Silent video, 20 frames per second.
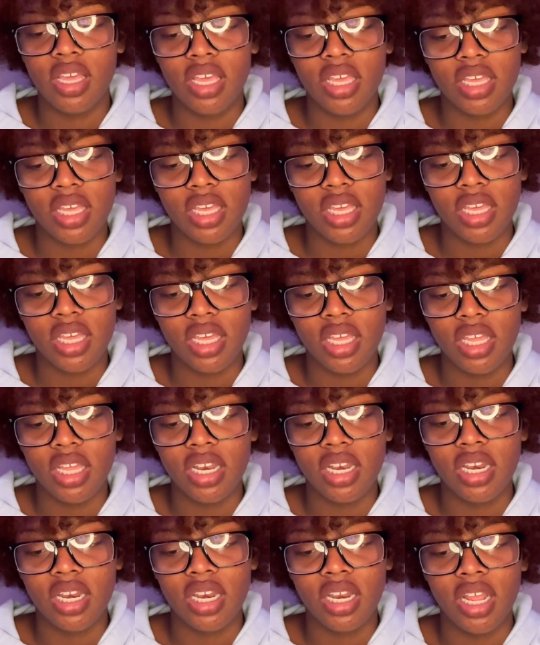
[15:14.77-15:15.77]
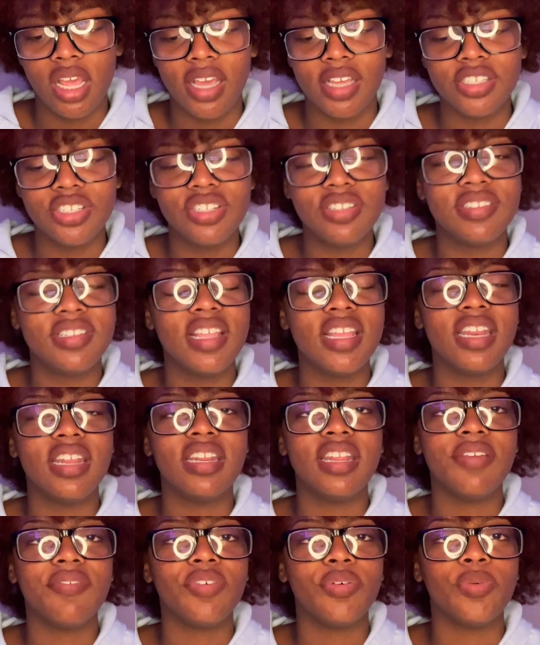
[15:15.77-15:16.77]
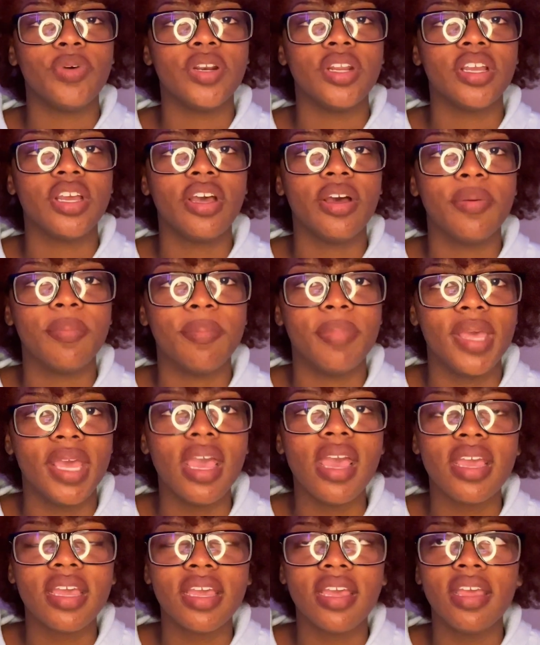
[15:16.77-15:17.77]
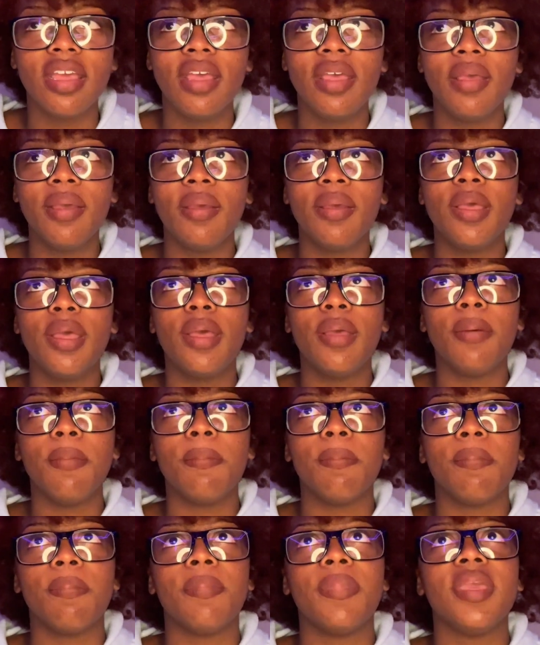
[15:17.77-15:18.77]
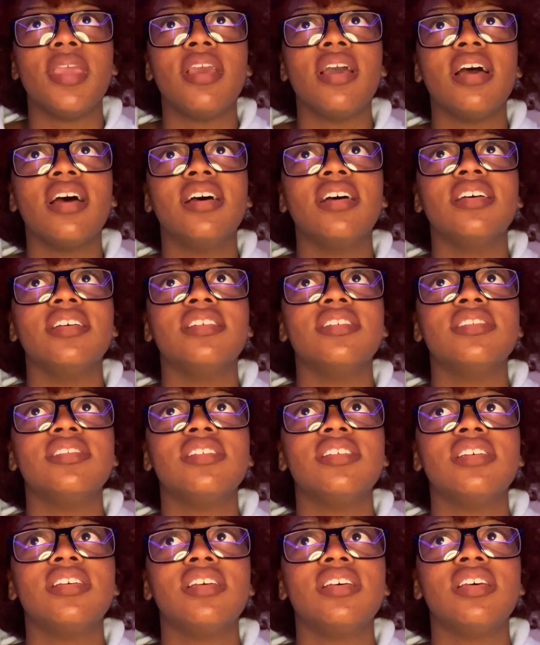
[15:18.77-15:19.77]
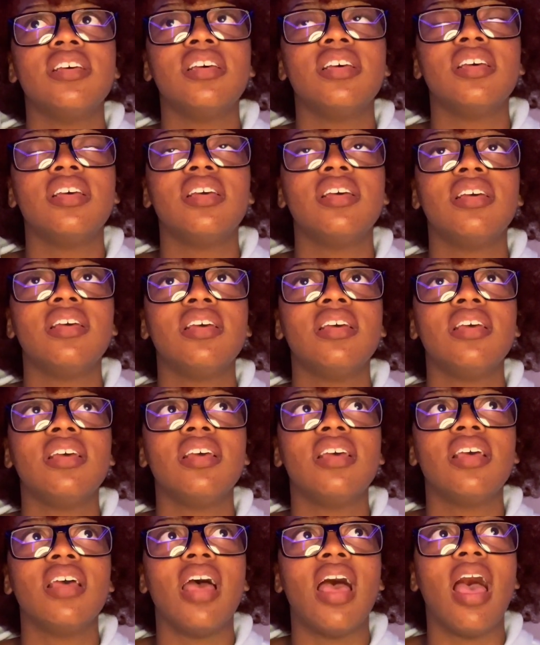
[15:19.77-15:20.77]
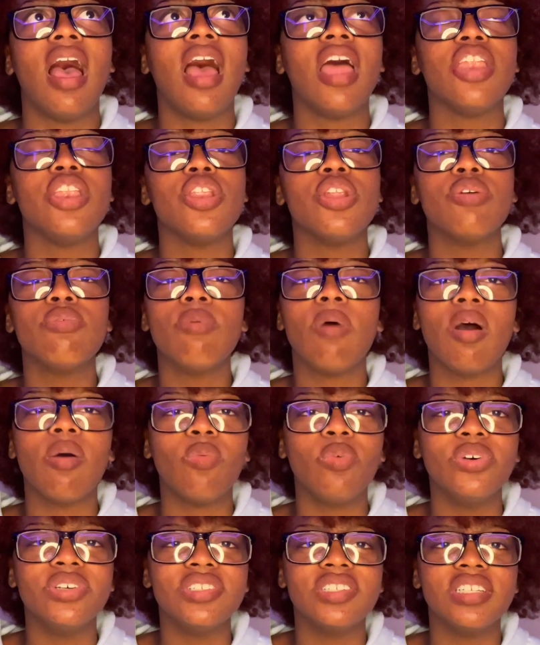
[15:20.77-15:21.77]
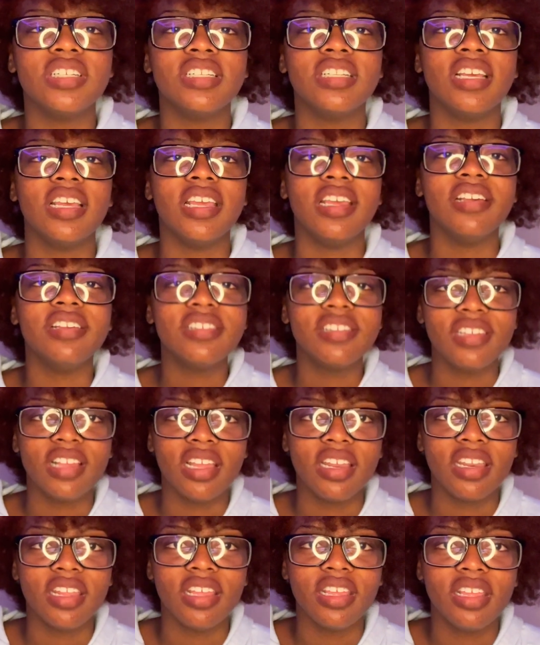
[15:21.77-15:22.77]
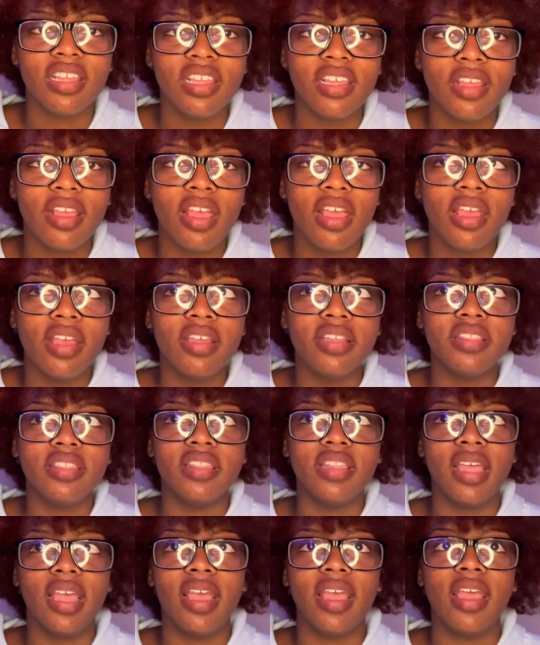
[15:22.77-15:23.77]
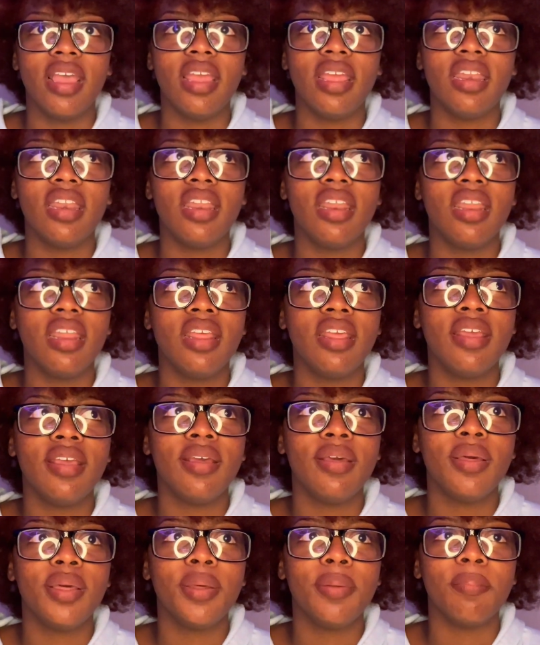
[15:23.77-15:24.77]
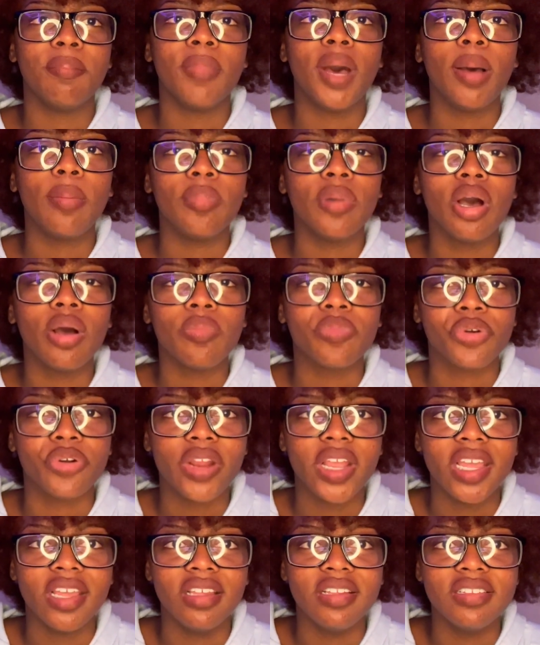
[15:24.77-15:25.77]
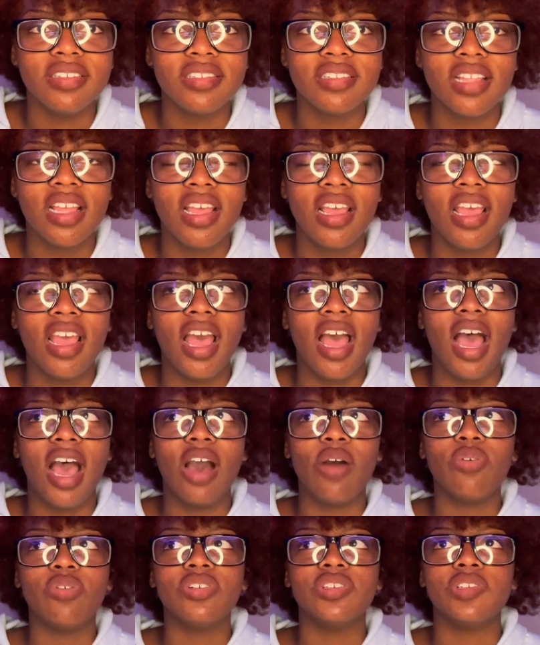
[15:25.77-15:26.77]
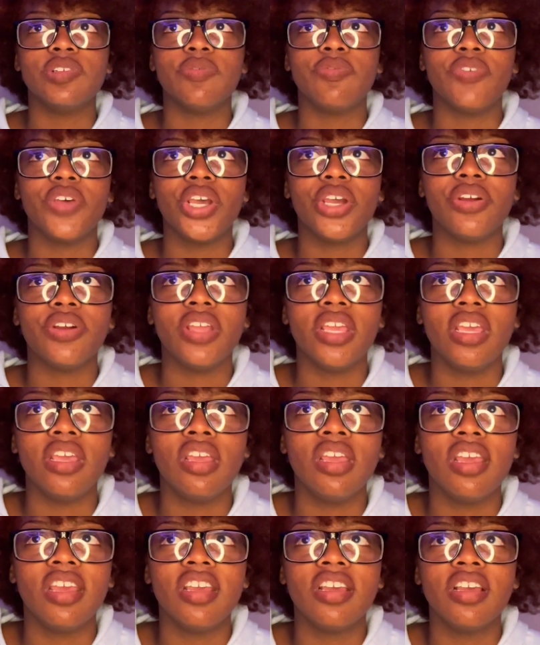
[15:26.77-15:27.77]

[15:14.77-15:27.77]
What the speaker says: and I just didn't even want to come back because I knew I wasn't the Isini that my mom raised. I was very